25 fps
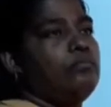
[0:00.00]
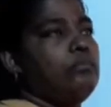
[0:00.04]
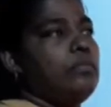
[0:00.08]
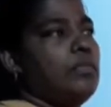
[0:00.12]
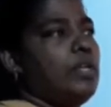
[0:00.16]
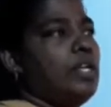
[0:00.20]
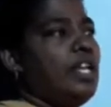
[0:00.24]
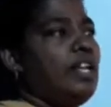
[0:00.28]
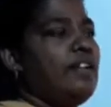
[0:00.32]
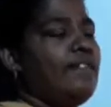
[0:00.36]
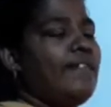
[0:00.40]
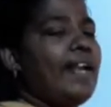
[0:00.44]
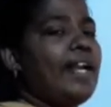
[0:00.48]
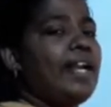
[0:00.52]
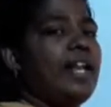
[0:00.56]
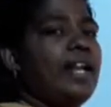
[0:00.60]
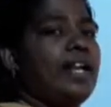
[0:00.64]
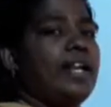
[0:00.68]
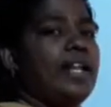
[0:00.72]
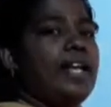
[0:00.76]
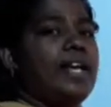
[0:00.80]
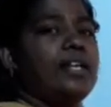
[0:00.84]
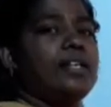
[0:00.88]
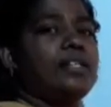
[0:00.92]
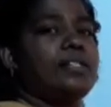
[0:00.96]
divided
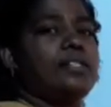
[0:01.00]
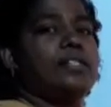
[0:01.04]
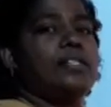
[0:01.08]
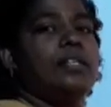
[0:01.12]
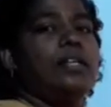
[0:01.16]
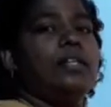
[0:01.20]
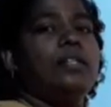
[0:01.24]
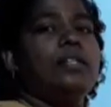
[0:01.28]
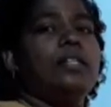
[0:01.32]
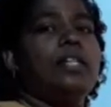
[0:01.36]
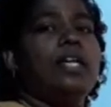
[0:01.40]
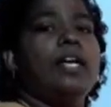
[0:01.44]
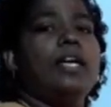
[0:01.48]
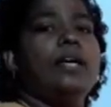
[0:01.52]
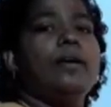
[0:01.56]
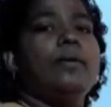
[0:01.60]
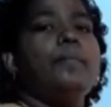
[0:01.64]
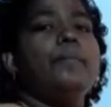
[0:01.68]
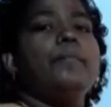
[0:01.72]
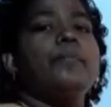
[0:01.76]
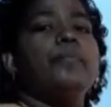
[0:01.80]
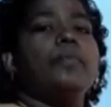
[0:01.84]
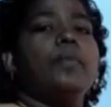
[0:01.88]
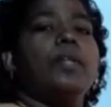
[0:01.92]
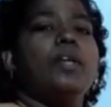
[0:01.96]
as the
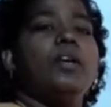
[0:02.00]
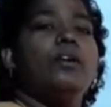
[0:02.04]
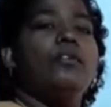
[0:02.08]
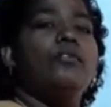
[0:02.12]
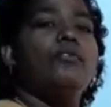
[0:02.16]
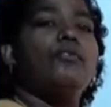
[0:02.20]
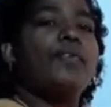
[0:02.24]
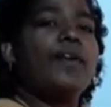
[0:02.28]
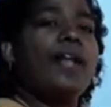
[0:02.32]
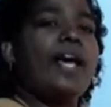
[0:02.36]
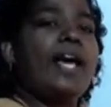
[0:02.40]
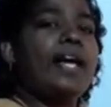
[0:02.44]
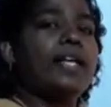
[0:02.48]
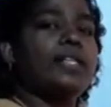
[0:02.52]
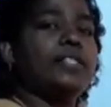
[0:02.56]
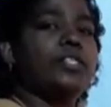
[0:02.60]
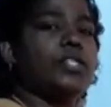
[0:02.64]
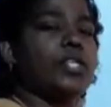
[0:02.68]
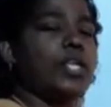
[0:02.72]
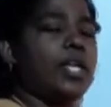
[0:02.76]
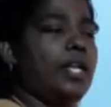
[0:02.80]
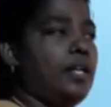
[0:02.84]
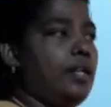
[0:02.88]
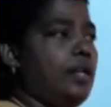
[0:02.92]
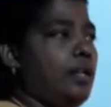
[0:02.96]

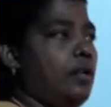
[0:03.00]
fraction